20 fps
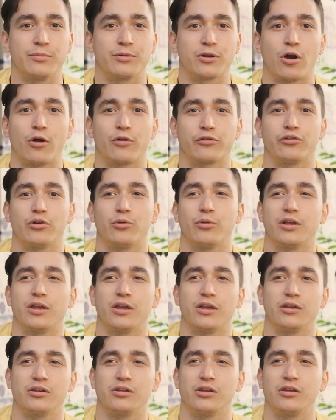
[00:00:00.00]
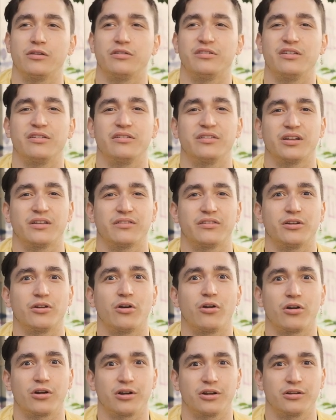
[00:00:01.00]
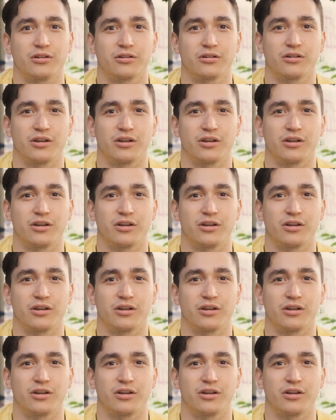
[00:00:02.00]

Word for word: but also it, he sees it as an art.